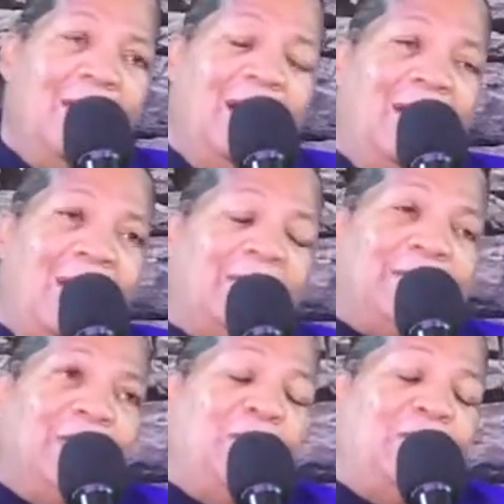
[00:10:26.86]
I, I
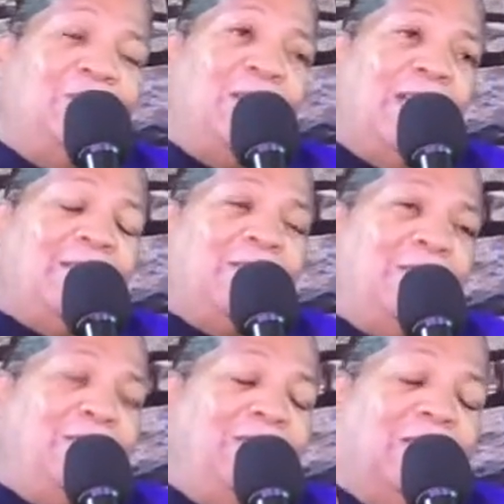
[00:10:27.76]
tell you, you have
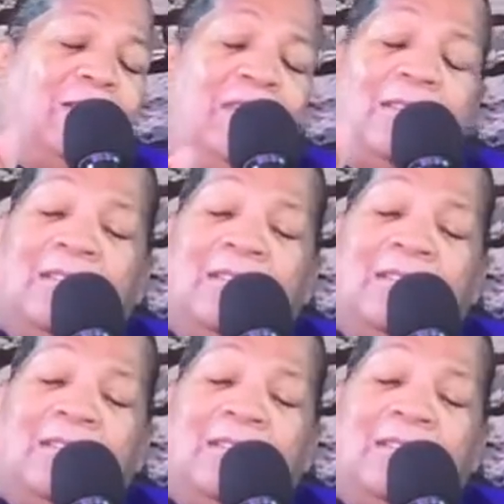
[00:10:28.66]
to really